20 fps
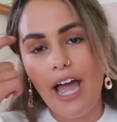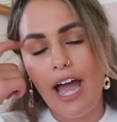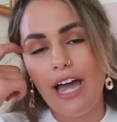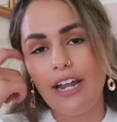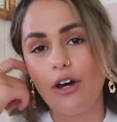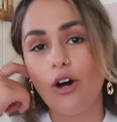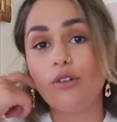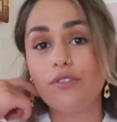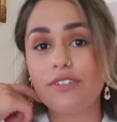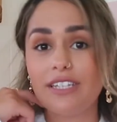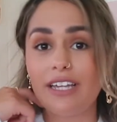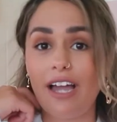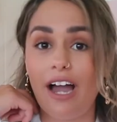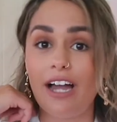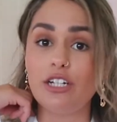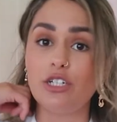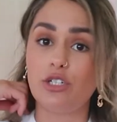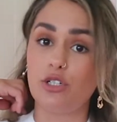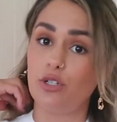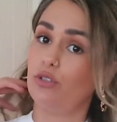And obviously
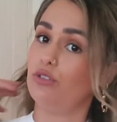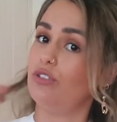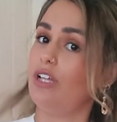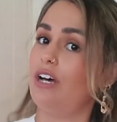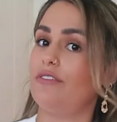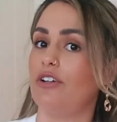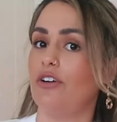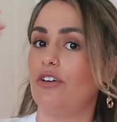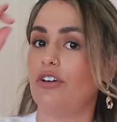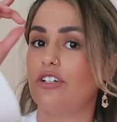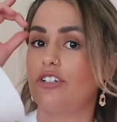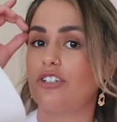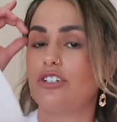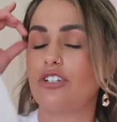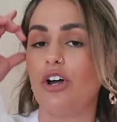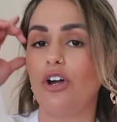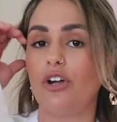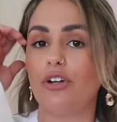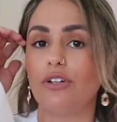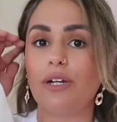I do love an orange
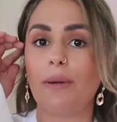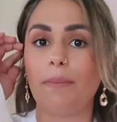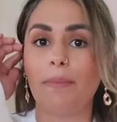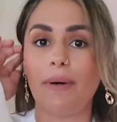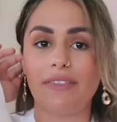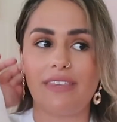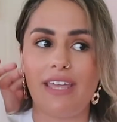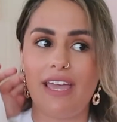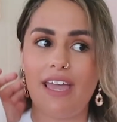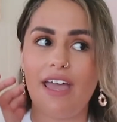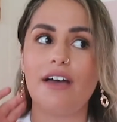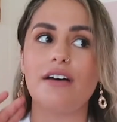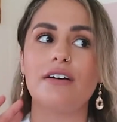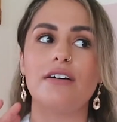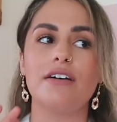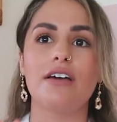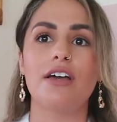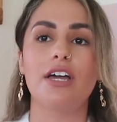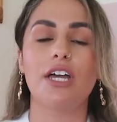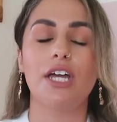tone, but they're
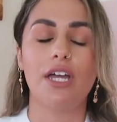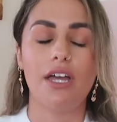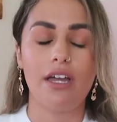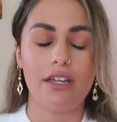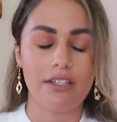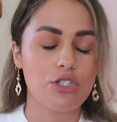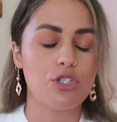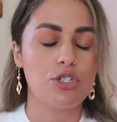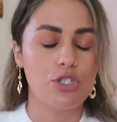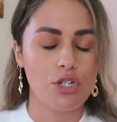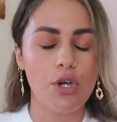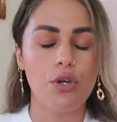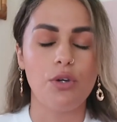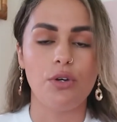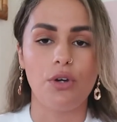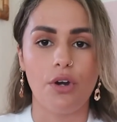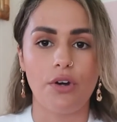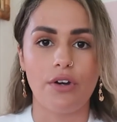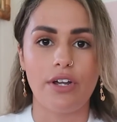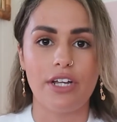
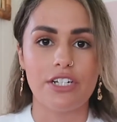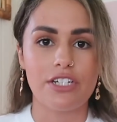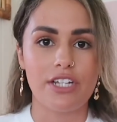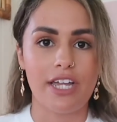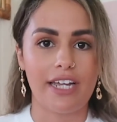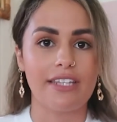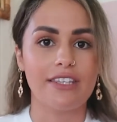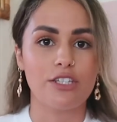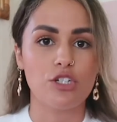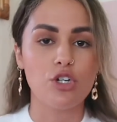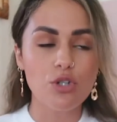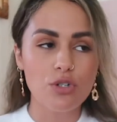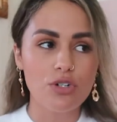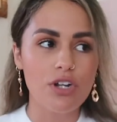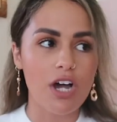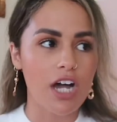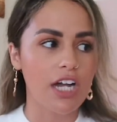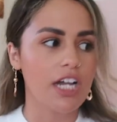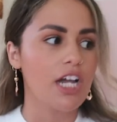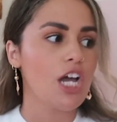too orange, like too
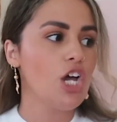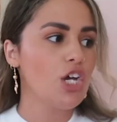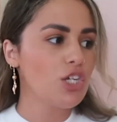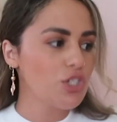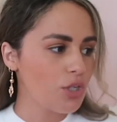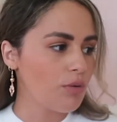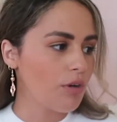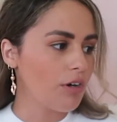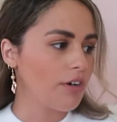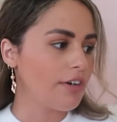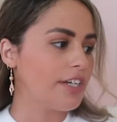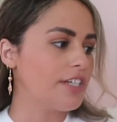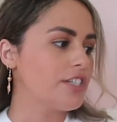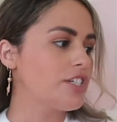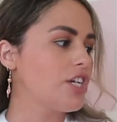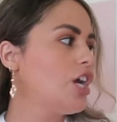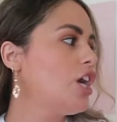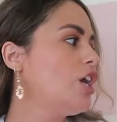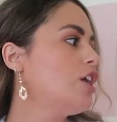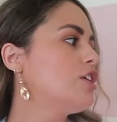dark, too
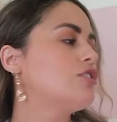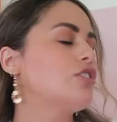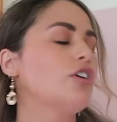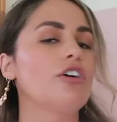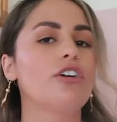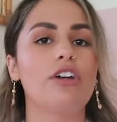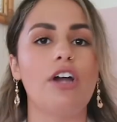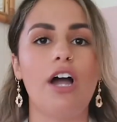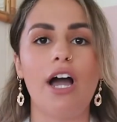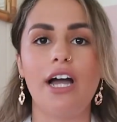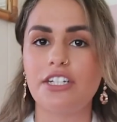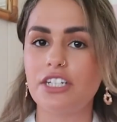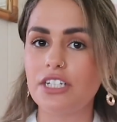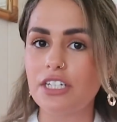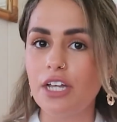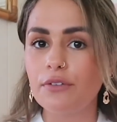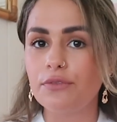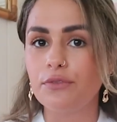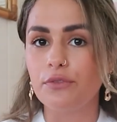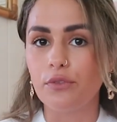orange. So I
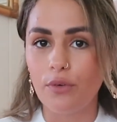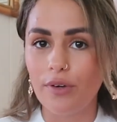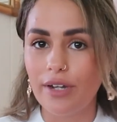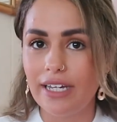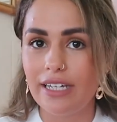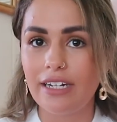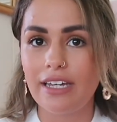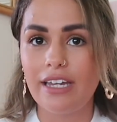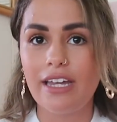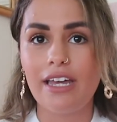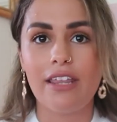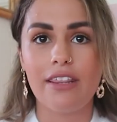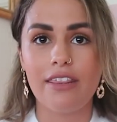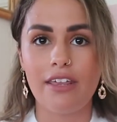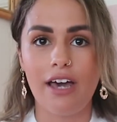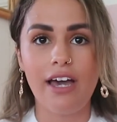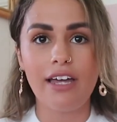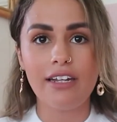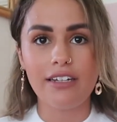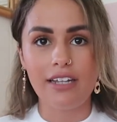just avoid
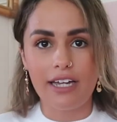that.